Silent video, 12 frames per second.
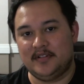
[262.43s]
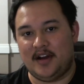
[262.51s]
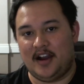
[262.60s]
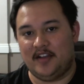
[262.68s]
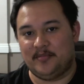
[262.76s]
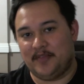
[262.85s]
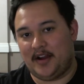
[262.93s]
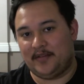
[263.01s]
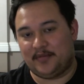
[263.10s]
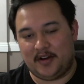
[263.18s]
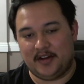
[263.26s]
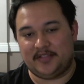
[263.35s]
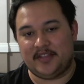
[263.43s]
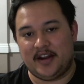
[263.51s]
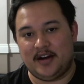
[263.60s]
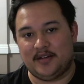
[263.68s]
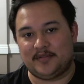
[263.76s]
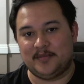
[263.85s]
I've, I've cut that
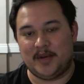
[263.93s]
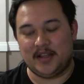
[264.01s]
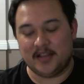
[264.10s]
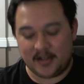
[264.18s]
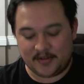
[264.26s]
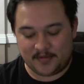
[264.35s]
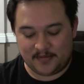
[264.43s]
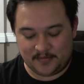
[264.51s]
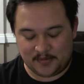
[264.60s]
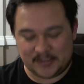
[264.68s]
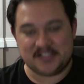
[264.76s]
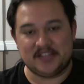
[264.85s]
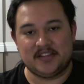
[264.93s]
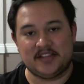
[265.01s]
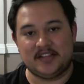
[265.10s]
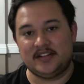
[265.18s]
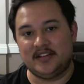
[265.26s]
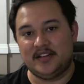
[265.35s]
out from my life
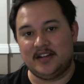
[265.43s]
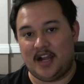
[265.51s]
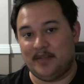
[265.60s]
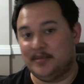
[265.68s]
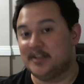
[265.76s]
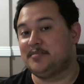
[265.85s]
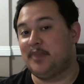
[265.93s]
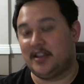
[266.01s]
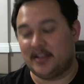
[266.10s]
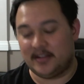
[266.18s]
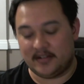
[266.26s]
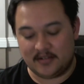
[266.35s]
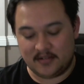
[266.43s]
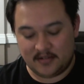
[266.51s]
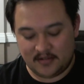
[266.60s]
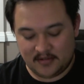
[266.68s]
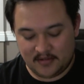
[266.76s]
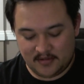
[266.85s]
recently. I miss bacon.
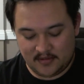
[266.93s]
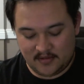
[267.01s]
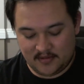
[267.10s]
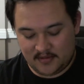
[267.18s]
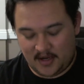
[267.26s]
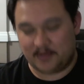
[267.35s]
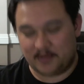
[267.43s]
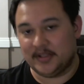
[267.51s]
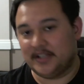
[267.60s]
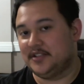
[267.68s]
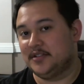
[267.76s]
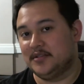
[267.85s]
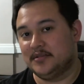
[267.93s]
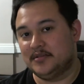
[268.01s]
I really do.